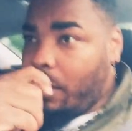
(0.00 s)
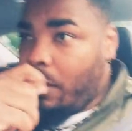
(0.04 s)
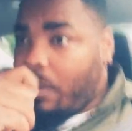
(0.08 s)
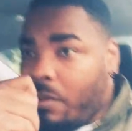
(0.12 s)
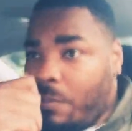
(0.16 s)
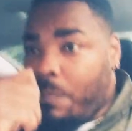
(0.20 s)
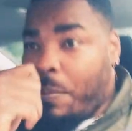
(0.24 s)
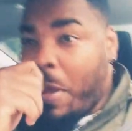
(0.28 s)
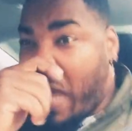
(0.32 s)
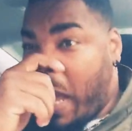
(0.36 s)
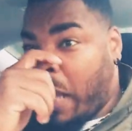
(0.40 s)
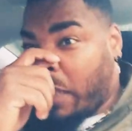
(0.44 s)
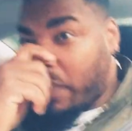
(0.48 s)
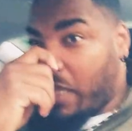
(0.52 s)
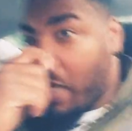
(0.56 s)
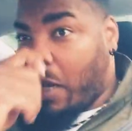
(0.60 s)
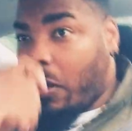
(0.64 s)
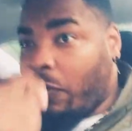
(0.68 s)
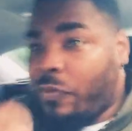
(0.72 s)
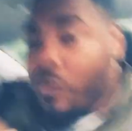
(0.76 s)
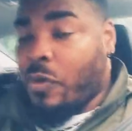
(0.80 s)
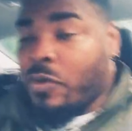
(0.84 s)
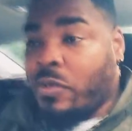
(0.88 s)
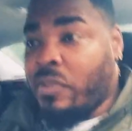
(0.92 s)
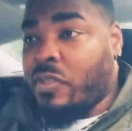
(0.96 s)
Pacquiao
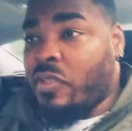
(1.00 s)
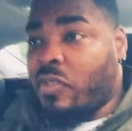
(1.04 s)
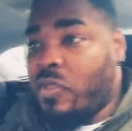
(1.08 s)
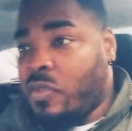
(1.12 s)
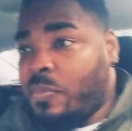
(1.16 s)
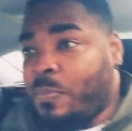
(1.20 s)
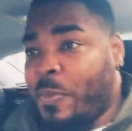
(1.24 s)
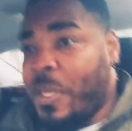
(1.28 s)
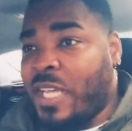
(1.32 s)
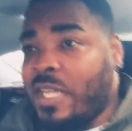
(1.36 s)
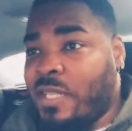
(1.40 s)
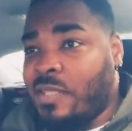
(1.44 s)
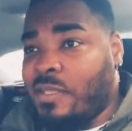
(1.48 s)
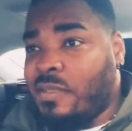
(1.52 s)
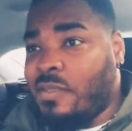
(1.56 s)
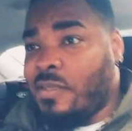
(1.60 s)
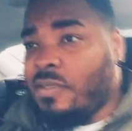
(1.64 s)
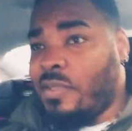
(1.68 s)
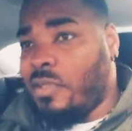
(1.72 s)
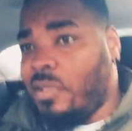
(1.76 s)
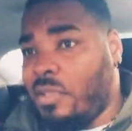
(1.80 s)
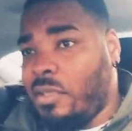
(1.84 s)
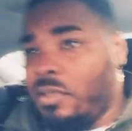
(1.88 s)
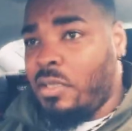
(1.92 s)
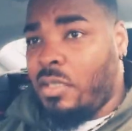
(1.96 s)
versus Spence
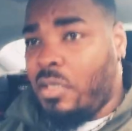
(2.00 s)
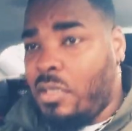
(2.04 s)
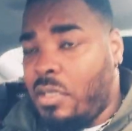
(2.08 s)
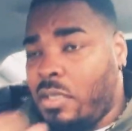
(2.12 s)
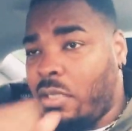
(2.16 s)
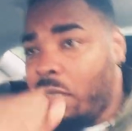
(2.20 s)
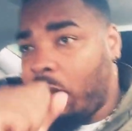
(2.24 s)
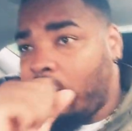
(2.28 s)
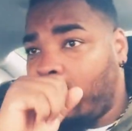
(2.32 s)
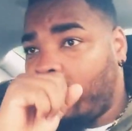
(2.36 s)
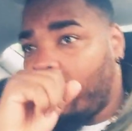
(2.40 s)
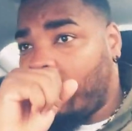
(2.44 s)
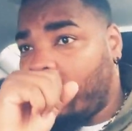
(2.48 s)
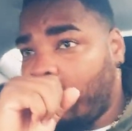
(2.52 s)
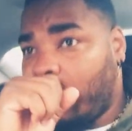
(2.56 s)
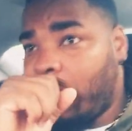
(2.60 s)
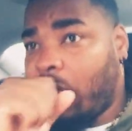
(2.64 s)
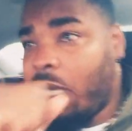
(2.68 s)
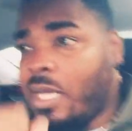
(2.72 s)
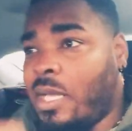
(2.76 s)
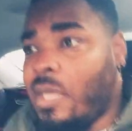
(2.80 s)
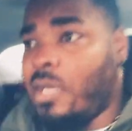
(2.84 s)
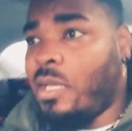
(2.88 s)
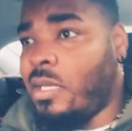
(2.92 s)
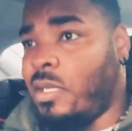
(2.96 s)

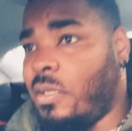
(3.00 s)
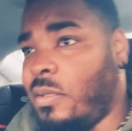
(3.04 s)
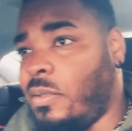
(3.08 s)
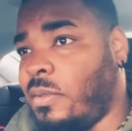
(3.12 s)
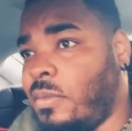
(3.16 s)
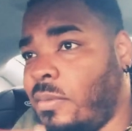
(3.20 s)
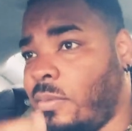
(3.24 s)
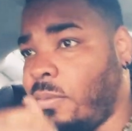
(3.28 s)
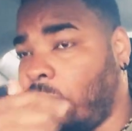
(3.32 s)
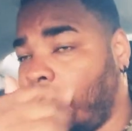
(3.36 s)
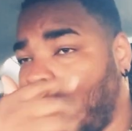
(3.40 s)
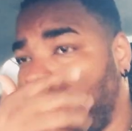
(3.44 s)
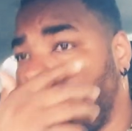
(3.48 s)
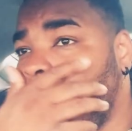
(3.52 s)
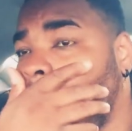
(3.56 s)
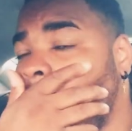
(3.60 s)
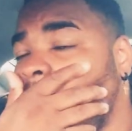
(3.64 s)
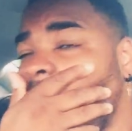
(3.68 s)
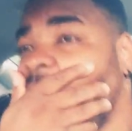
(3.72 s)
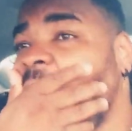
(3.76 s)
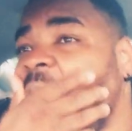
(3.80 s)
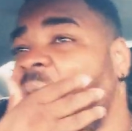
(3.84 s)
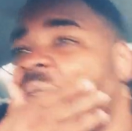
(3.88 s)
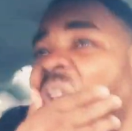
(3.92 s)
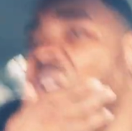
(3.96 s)
and
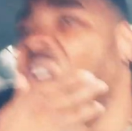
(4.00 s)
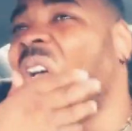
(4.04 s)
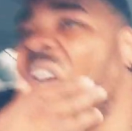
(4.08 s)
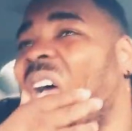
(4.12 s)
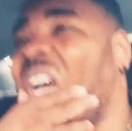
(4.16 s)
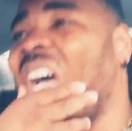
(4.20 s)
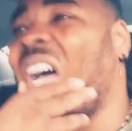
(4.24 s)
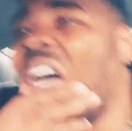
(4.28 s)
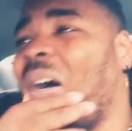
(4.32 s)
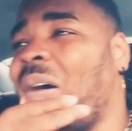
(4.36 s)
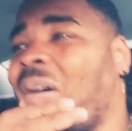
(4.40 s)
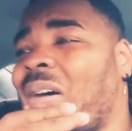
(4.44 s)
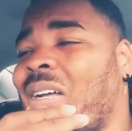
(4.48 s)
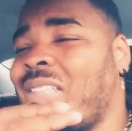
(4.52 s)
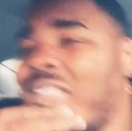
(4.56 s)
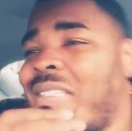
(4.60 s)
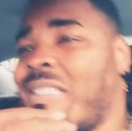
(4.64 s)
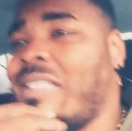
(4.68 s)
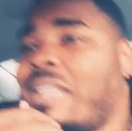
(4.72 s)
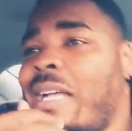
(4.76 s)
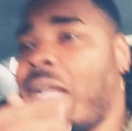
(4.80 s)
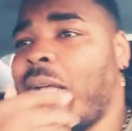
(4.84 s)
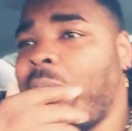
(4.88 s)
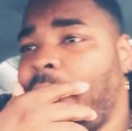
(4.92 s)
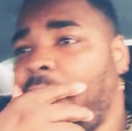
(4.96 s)
how I see
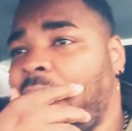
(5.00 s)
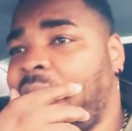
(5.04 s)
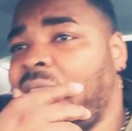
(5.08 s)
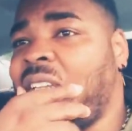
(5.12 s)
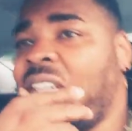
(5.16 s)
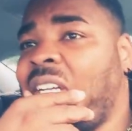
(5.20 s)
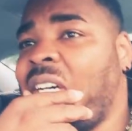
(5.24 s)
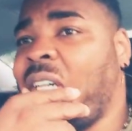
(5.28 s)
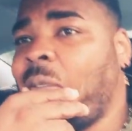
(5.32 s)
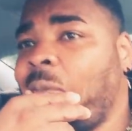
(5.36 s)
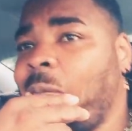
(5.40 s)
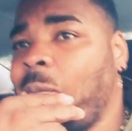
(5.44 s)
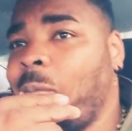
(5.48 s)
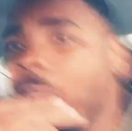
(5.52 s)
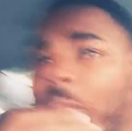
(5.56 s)
that playing out.